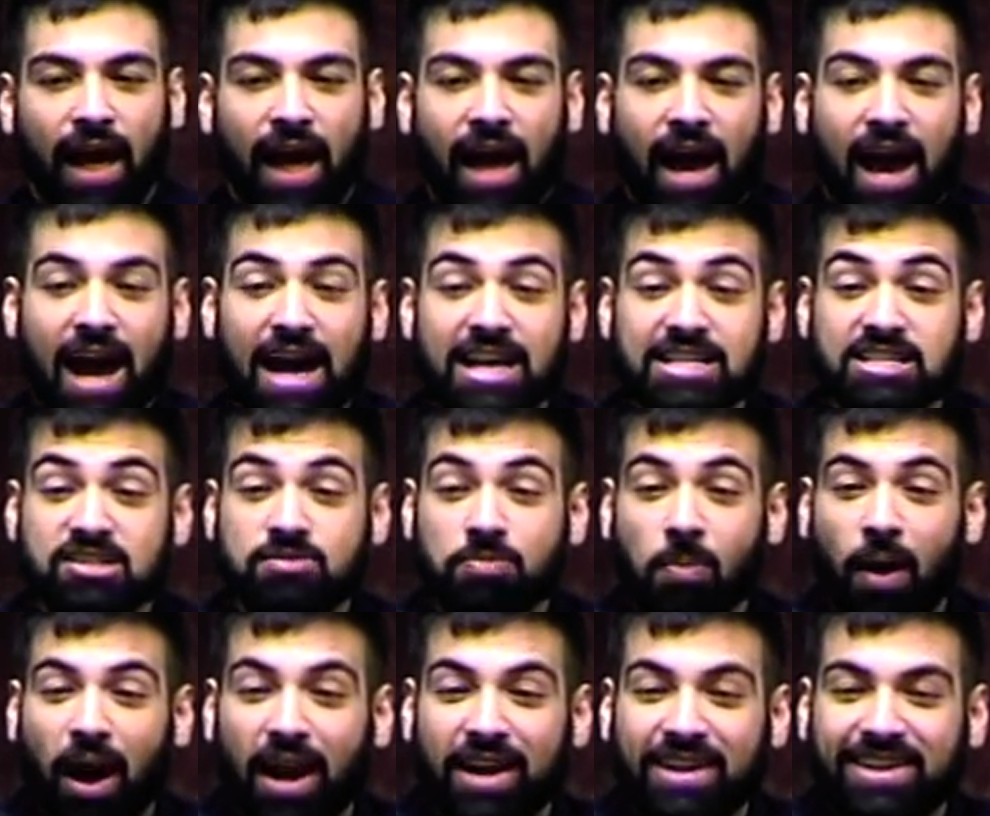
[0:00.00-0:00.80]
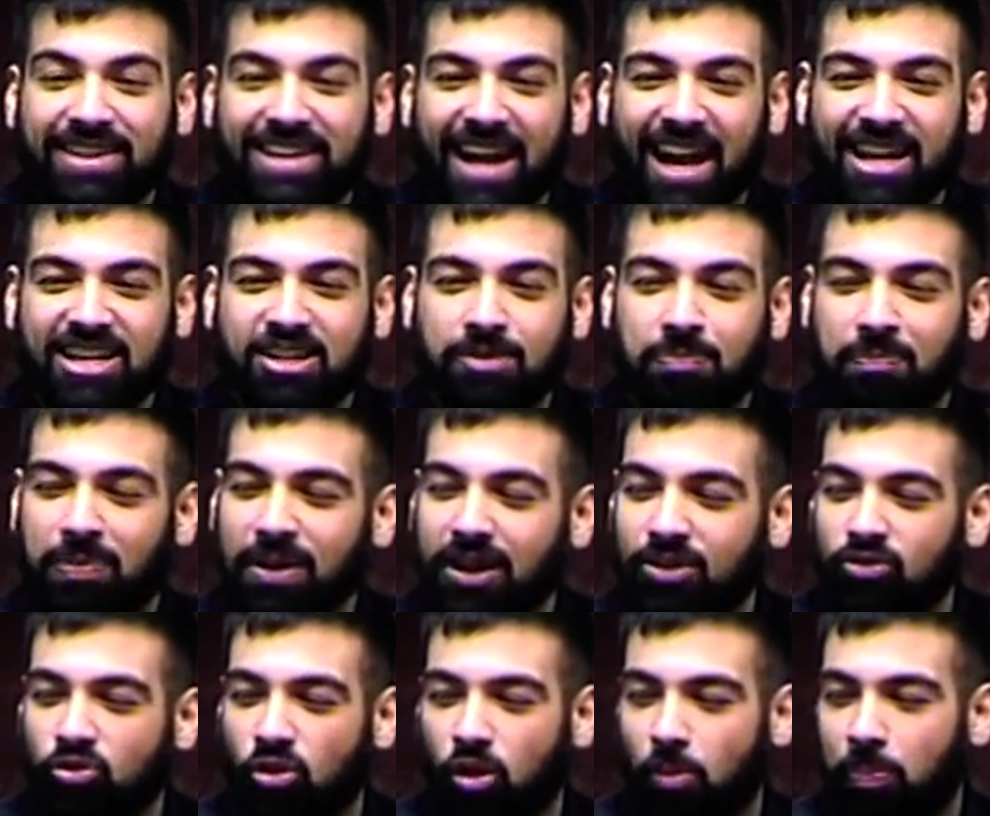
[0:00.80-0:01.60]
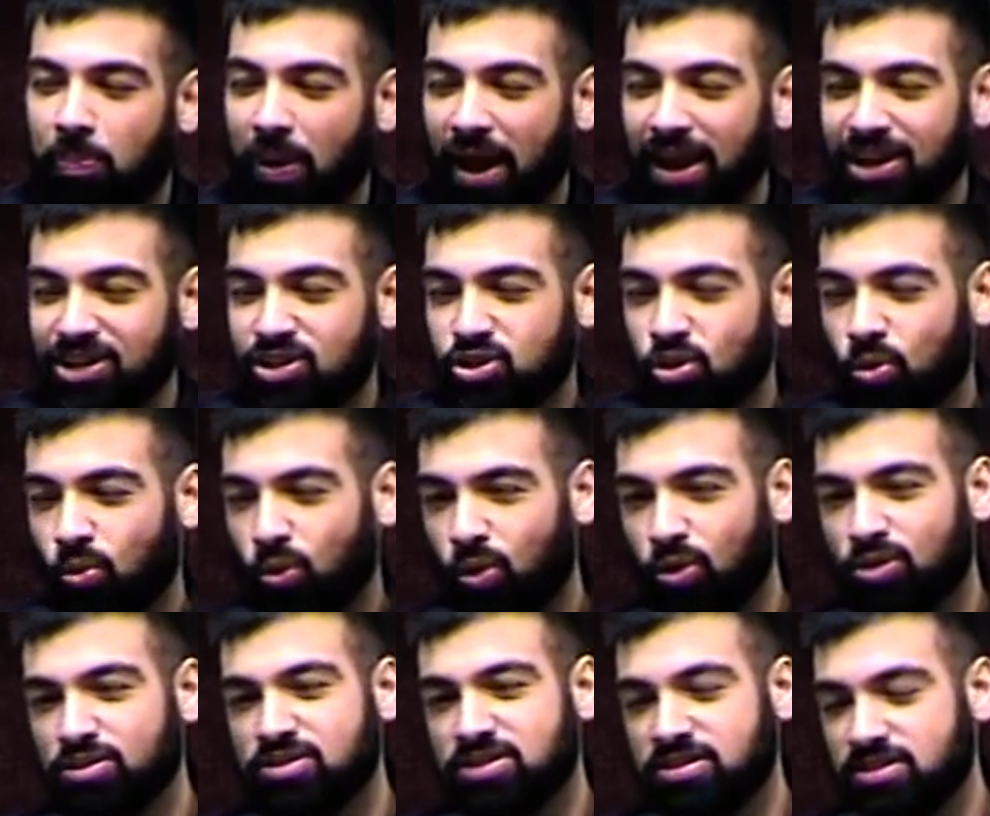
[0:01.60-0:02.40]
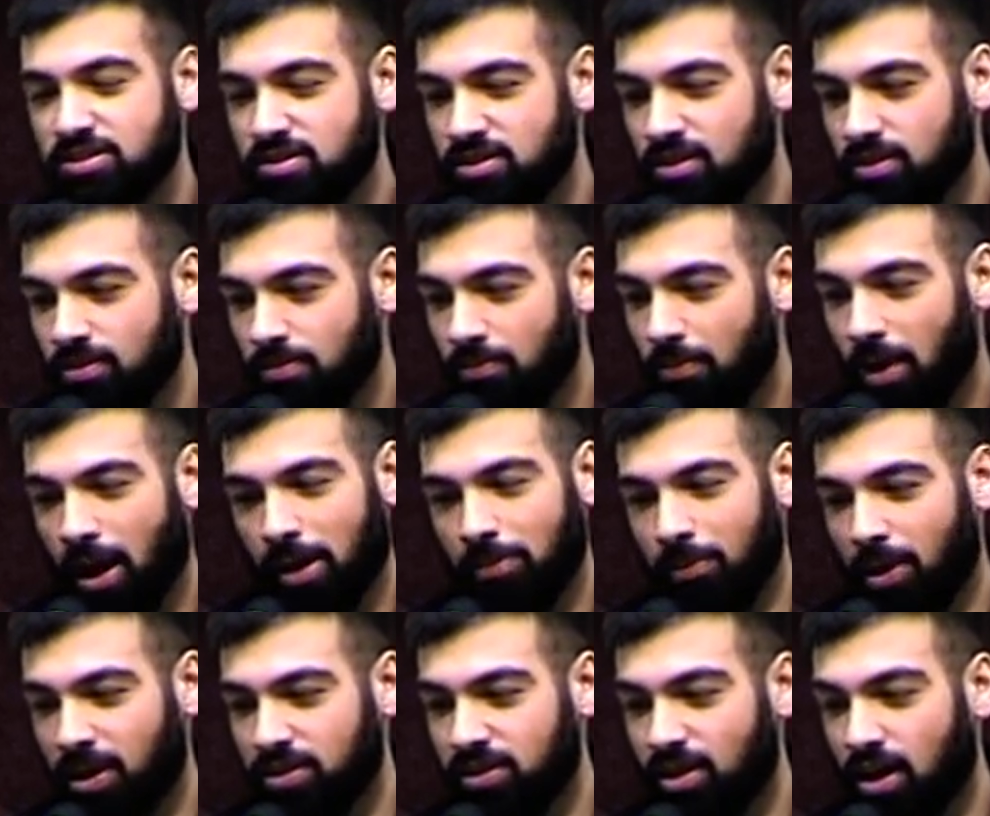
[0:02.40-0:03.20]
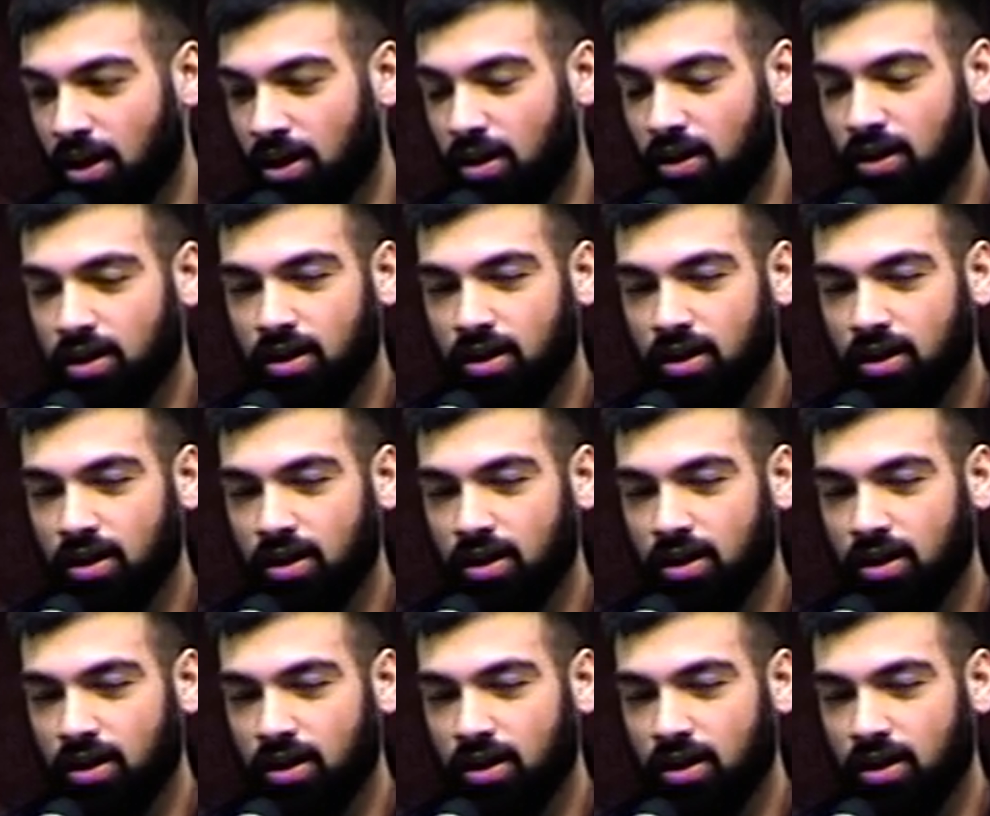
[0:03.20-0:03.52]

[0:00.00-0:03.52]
Has my debt been repaid towards my mother?"